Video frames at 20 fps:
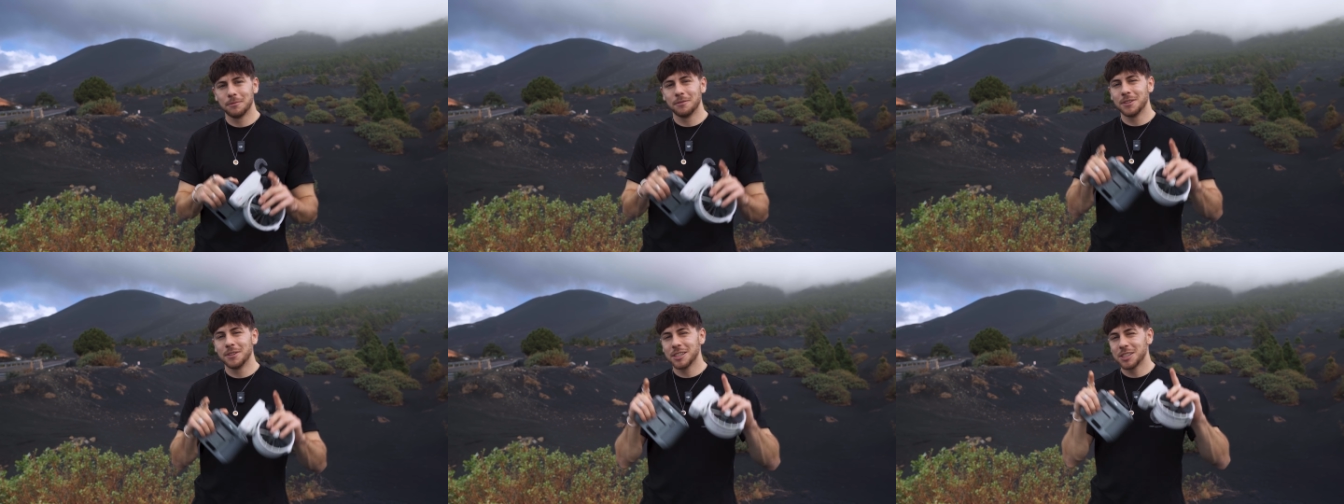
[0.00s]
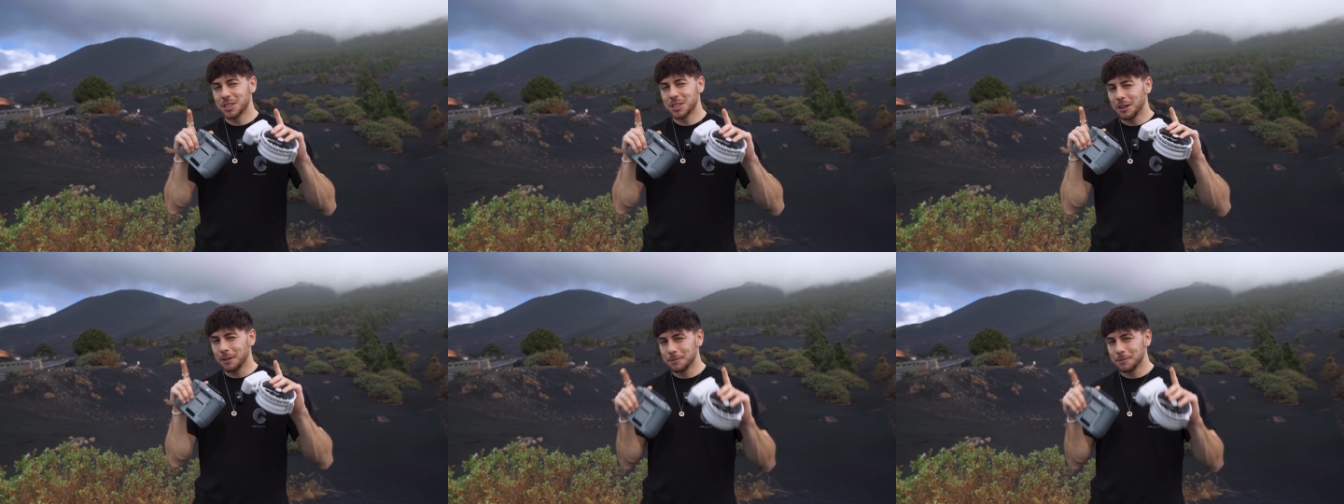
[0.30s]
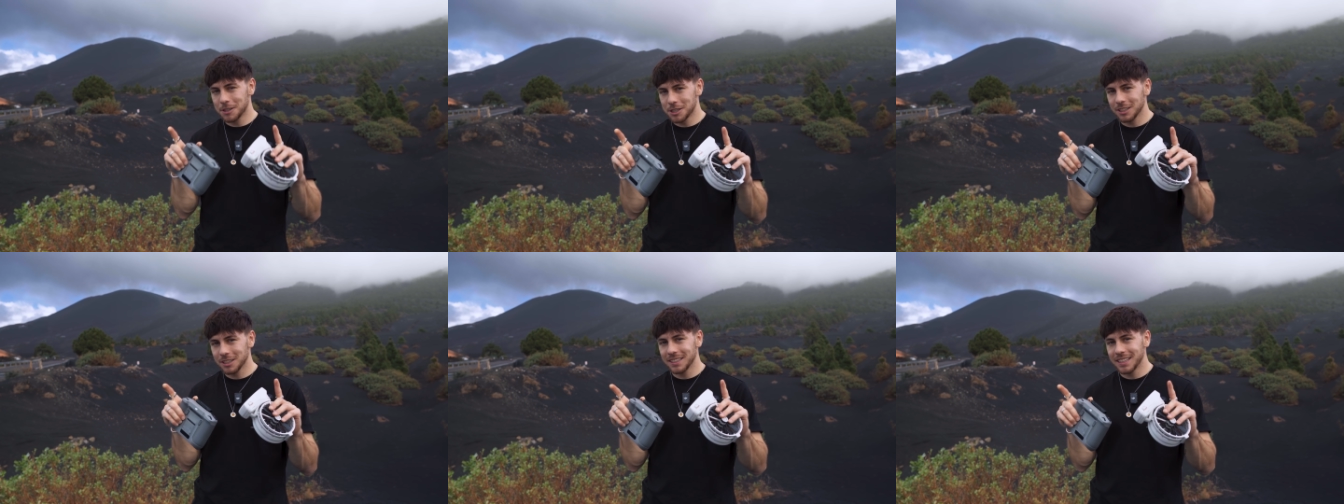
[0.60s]
which
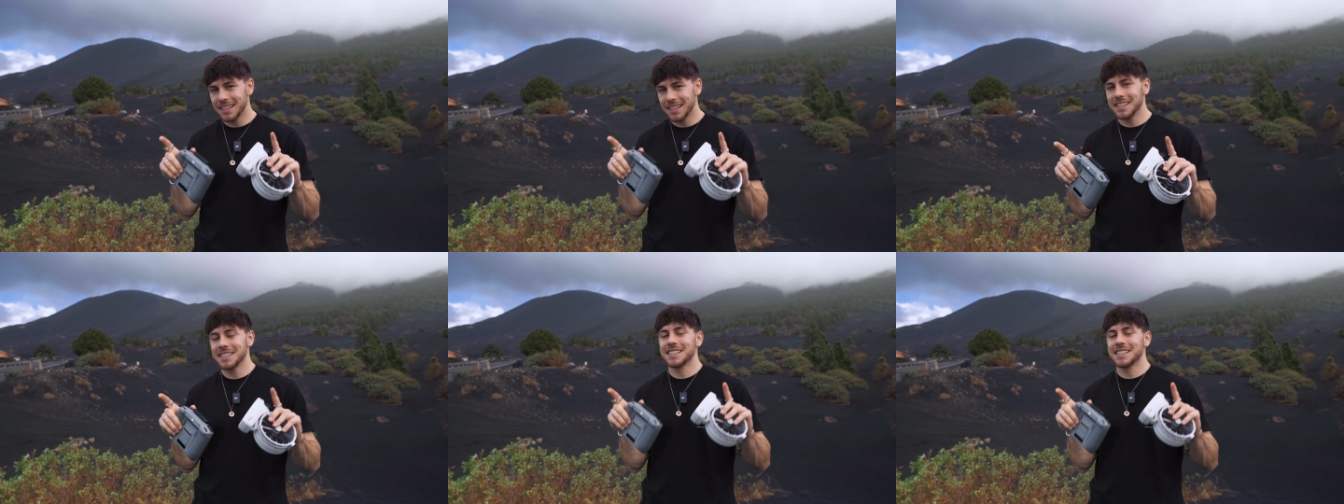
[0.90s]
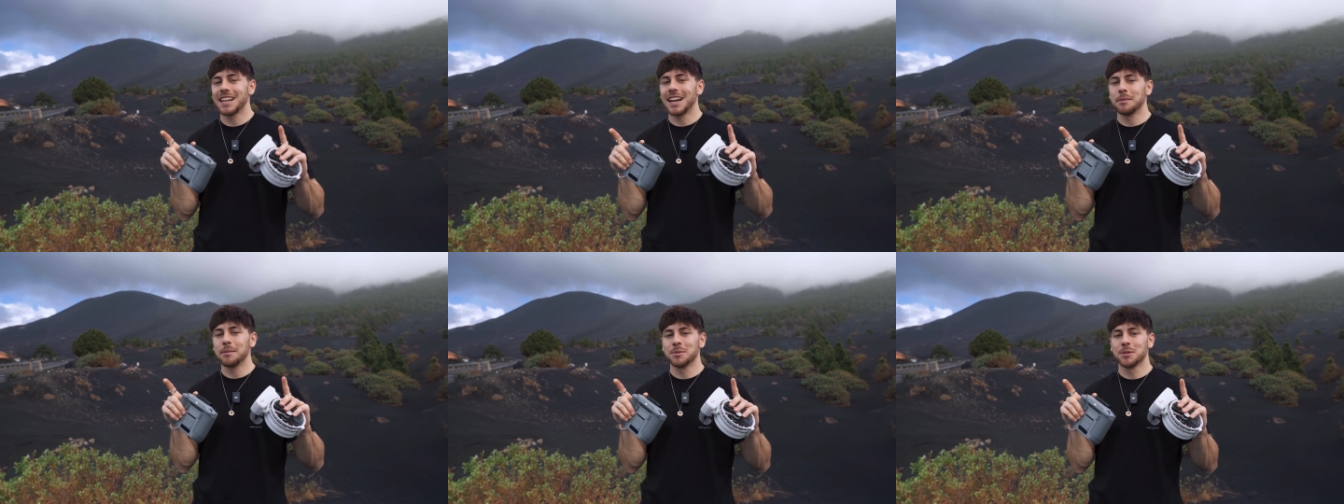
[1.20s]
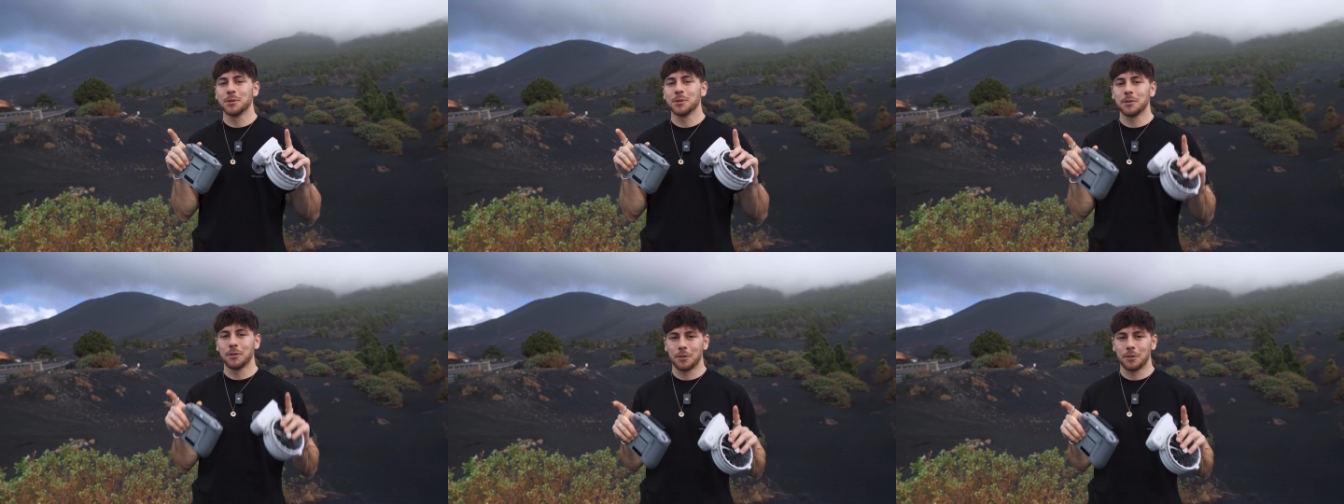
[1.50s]
officially is up
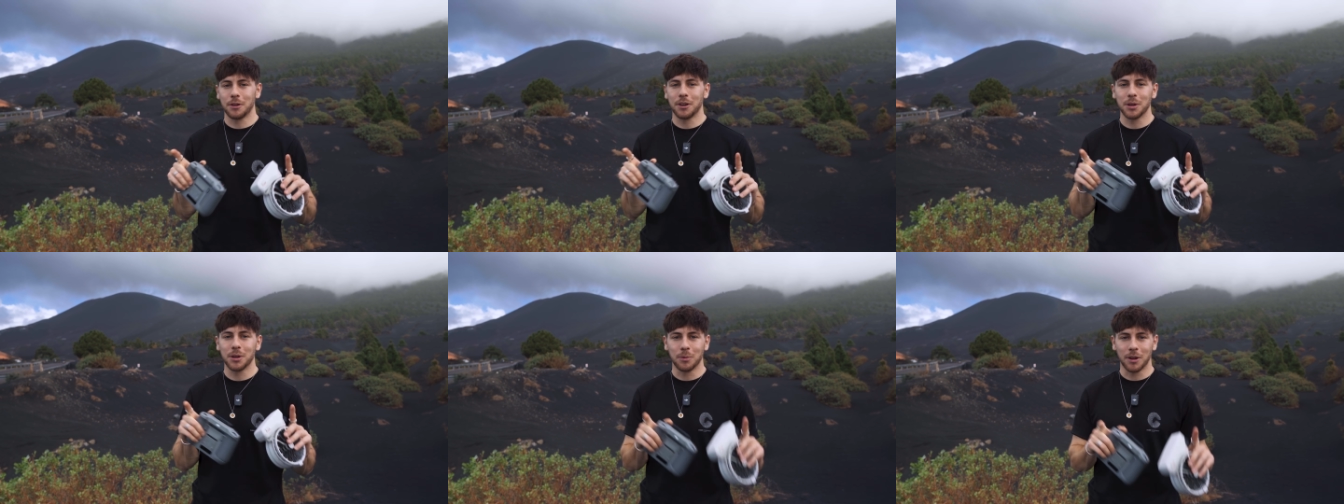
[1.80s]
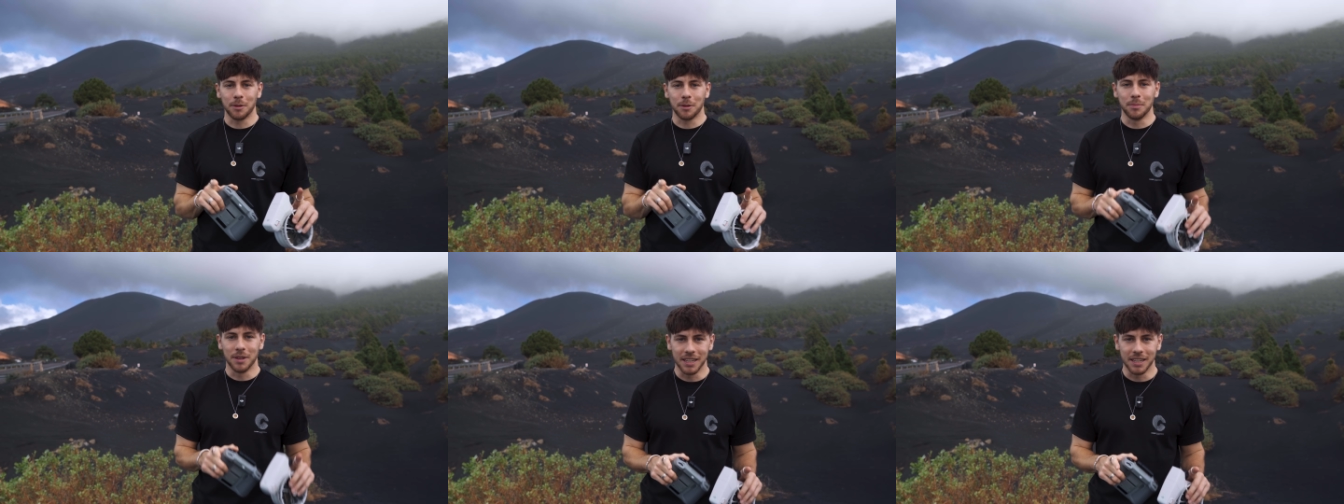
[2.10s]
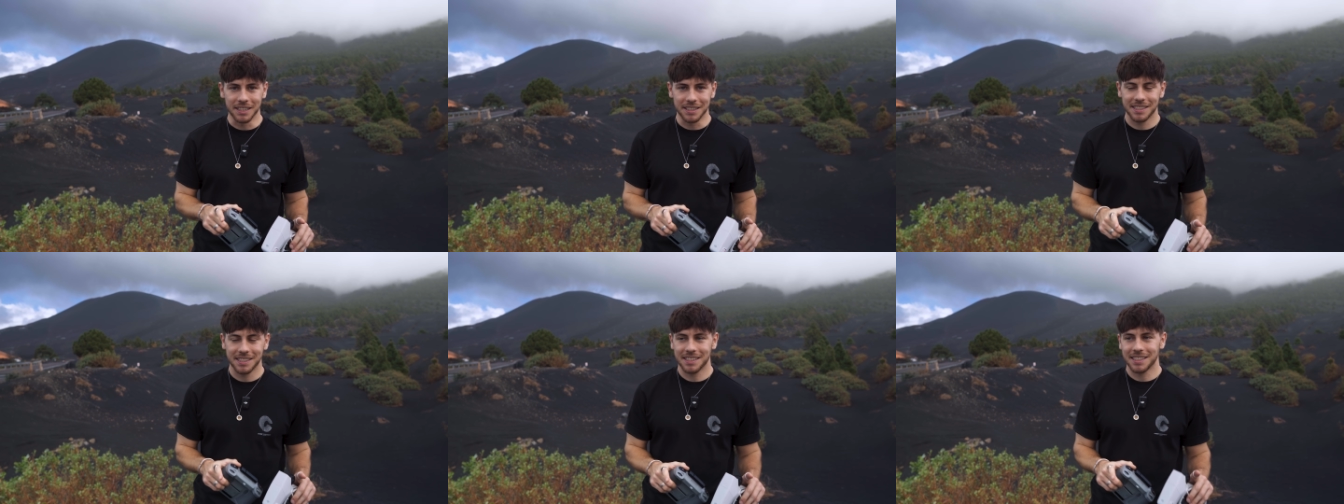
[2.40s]
to 31
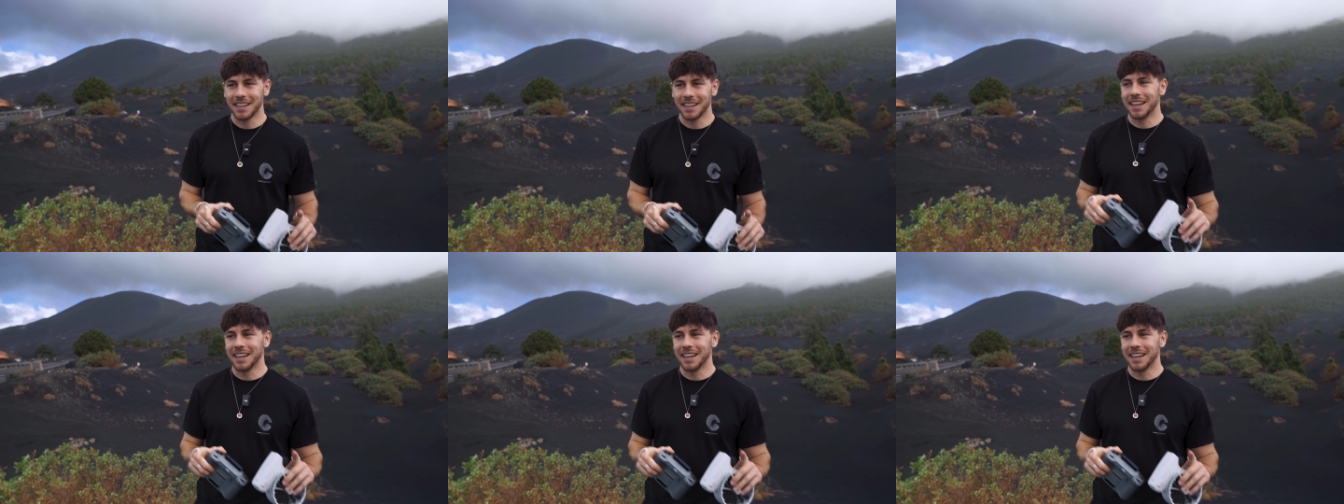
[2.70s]
minutes.